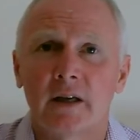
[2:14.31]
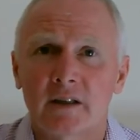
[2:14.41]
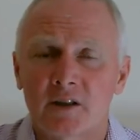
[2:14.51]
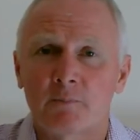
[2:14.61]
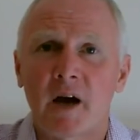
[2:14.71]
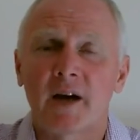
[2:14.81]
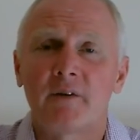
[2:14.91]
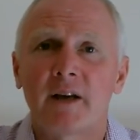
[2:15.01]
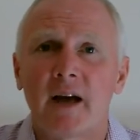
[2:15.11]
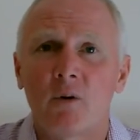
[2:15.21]

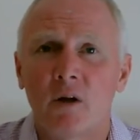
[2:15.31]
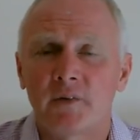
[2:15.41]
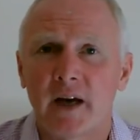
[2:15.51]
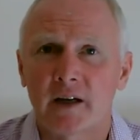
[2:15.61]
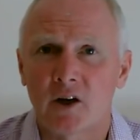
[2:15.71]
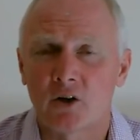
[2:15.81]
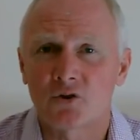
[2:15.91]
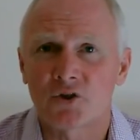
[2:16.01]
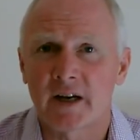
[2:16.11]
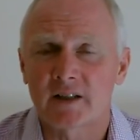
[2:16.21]
expiry now on that
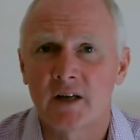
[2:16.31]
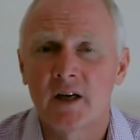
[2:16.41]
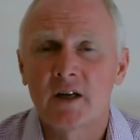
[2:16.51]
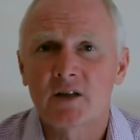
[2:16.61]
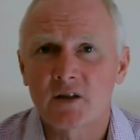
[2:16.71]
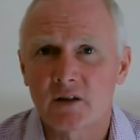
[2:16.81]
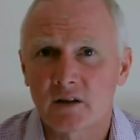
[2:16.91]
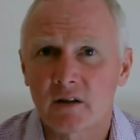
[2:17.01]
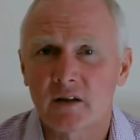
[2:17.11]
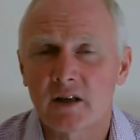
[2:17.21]
contract,
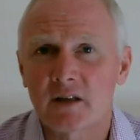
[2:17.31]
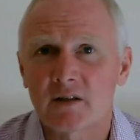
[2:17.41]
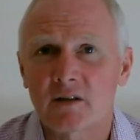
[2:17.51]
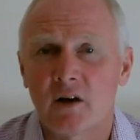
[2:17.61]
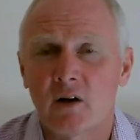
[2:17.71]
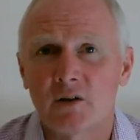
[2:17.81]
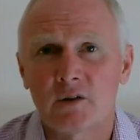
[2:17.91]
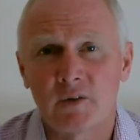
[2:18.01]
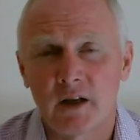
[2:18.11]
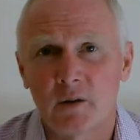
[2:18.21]
certain things are
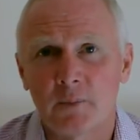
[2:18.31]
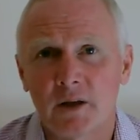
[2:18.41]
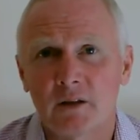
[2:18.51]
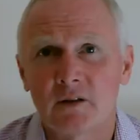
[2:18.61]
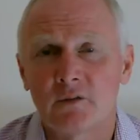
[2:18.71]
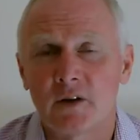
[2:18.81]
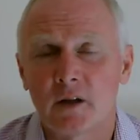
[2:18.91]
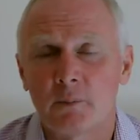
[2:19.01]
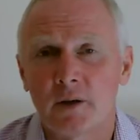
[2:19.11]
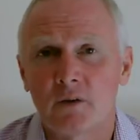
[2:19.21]
developing and
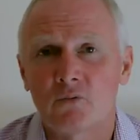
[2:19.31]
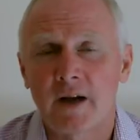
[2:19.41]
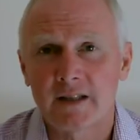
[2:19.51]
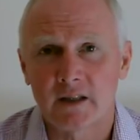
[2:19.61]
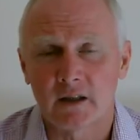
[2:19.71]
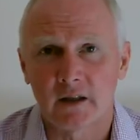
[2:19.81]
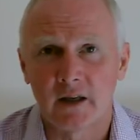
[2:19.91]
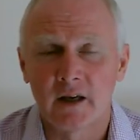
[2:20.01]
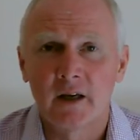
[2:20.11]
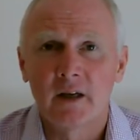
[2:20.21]
developing radically.